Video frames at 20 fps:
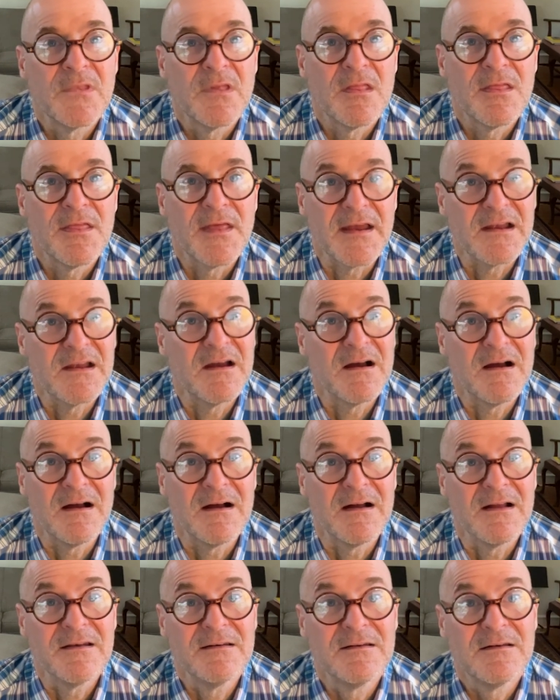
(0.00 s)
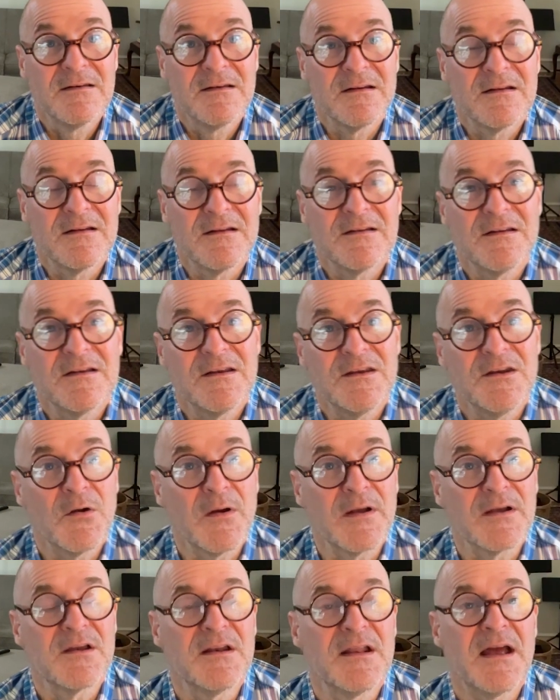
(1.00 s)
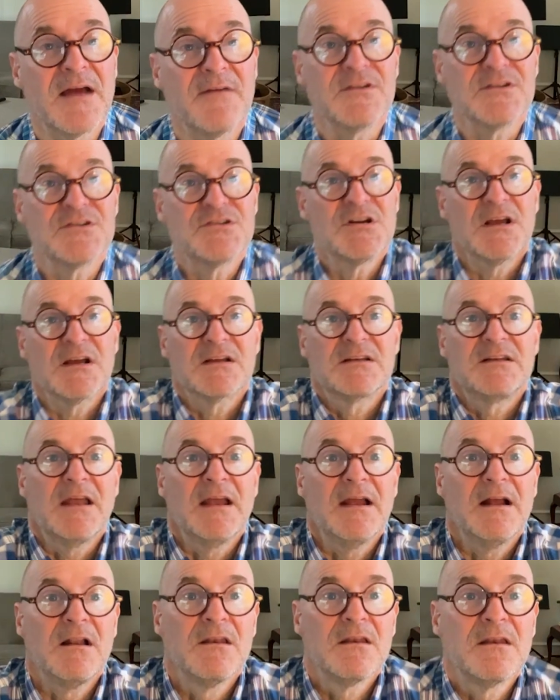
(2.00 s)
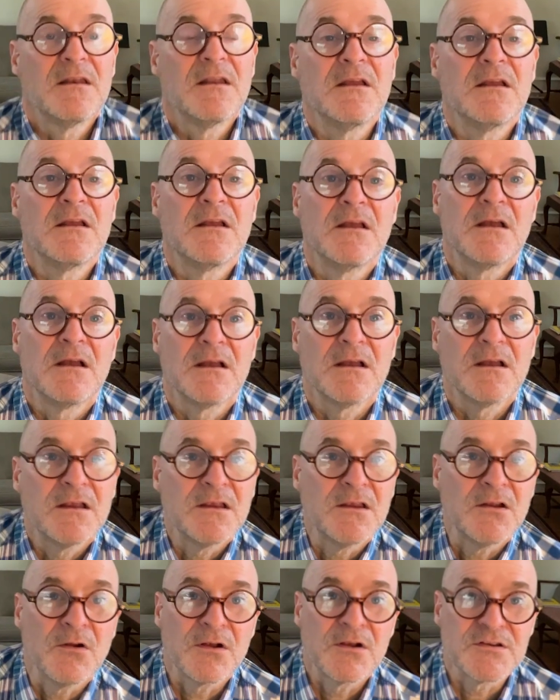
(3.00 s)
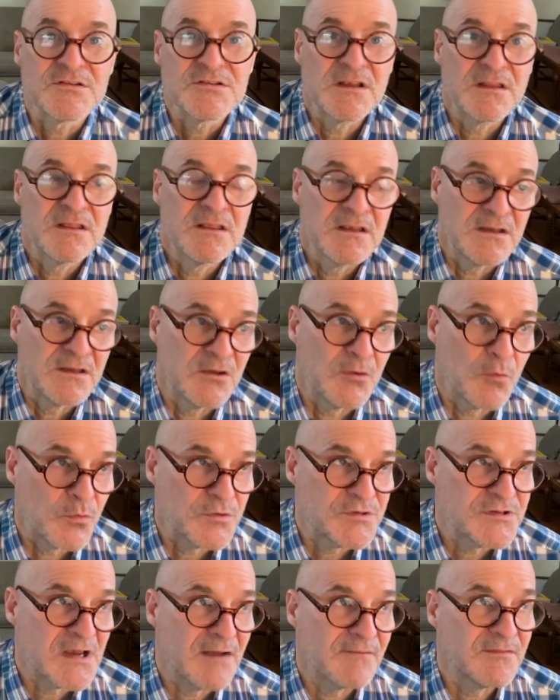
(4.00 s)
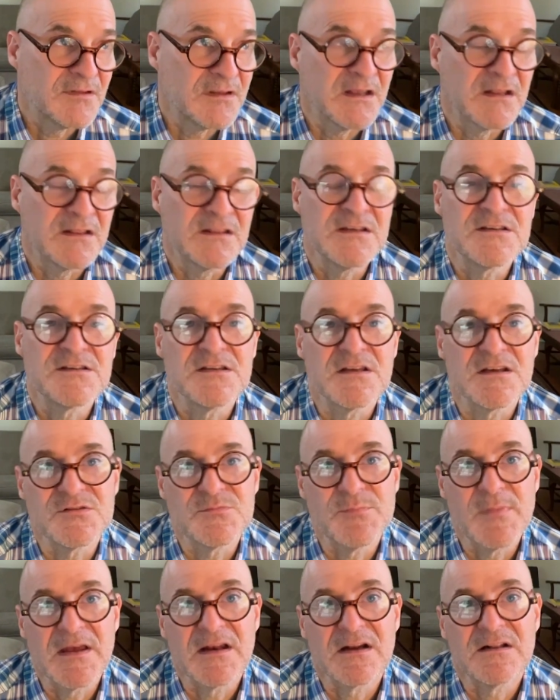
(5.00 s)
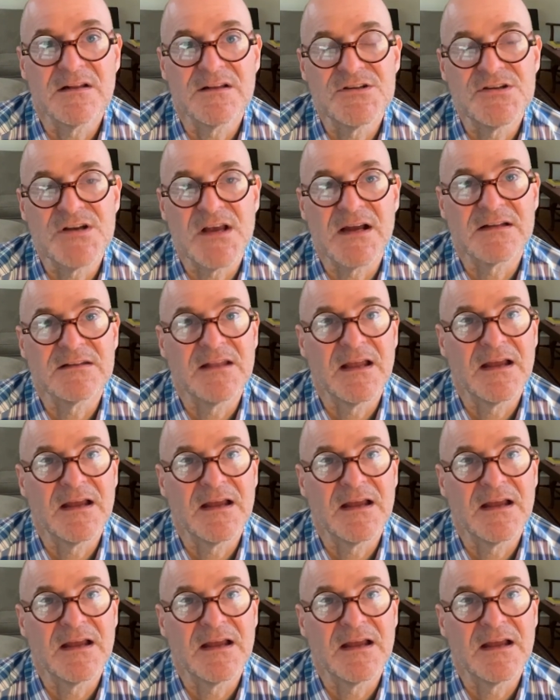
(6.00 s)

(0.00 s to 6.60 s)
Thank God. Okay. You know, I could have it checked out, you know, because I think you always have to get these things medically checked